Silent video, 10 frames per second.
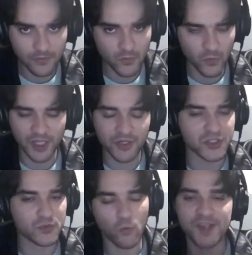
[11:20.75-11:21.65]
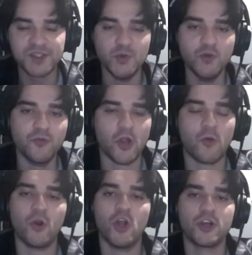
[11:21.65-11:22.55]
we can just waste a move with our
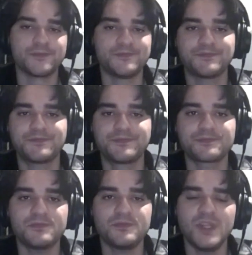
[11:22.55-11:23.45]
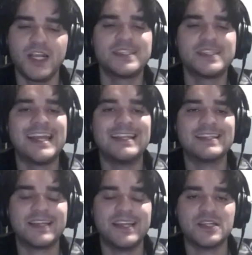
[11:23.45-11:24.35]
rook, because again, this
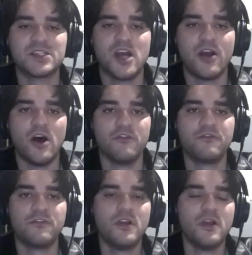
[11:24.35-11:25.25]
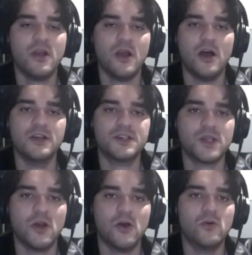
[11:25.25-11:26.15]
king is cut off.
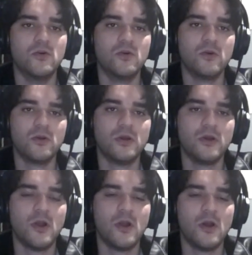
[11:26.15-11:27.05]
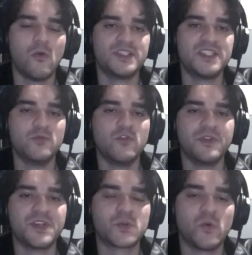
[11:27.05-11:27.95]
So once he's moving
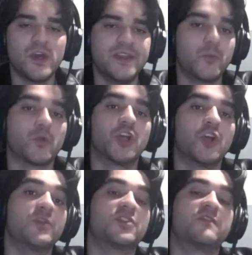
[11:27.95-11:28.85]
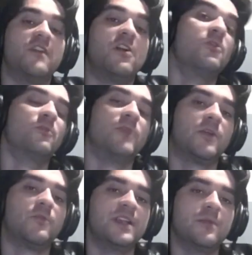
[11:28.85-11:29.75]
this way, then we're good. We just follow him like
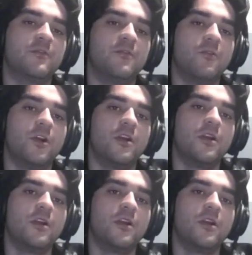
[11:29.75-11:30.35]
we did before.